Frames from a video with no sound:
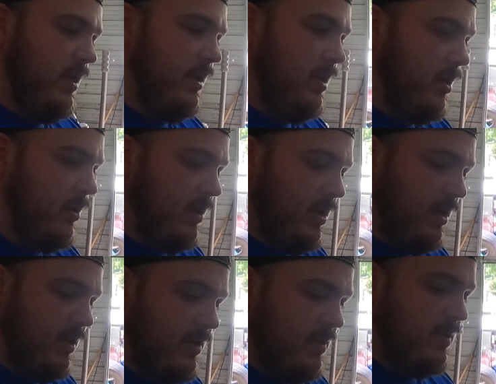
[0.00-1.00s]

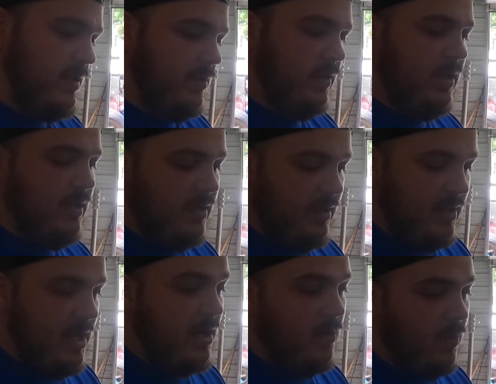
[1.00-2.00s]
It still needed a
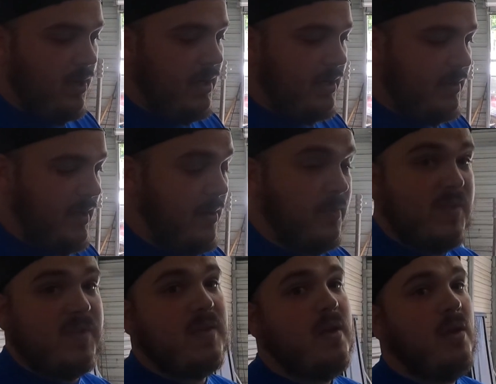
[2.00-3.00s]
lot of work. That
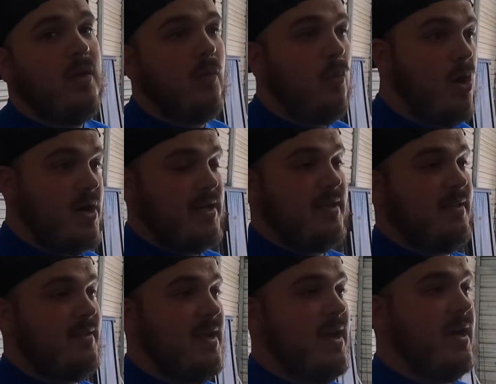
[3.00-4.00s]
was wadding
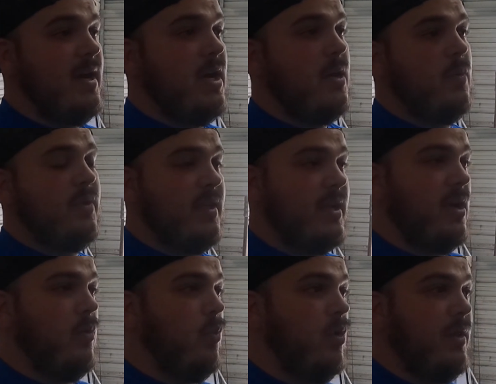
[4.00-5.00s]
the tire with like
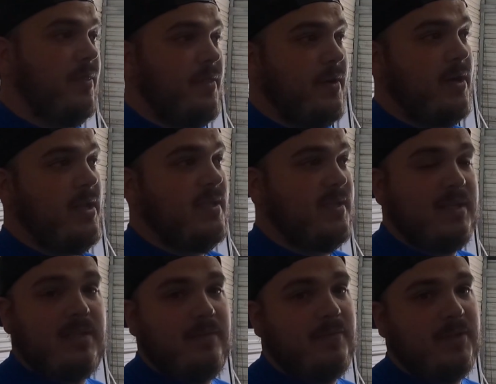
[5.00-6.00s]
a 130
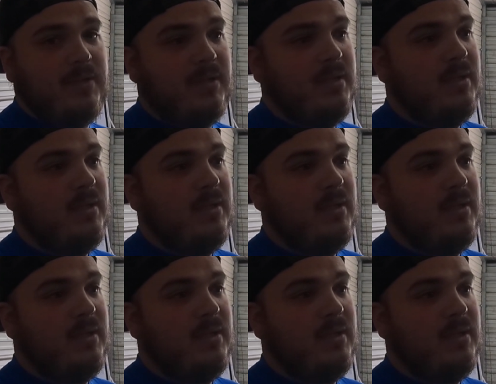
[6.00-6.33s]
60 foot.